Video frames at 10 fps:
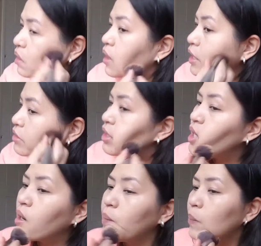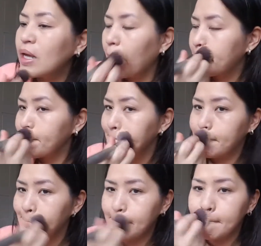layer it. But
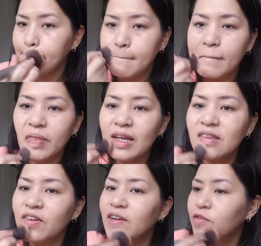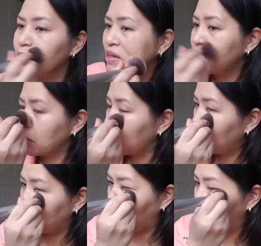that's fine for me for,
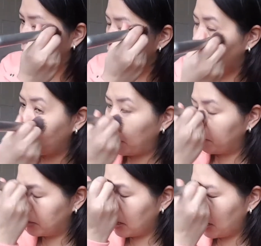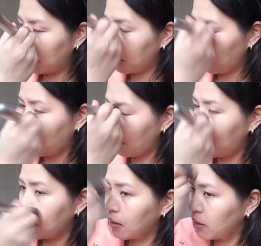like, you know, every day.
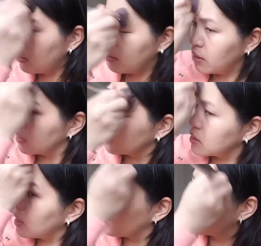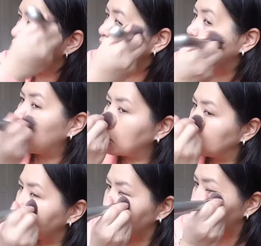I don't need it like
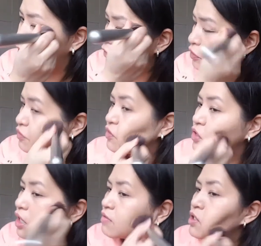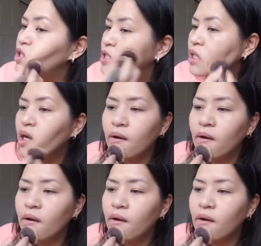to be full coverage.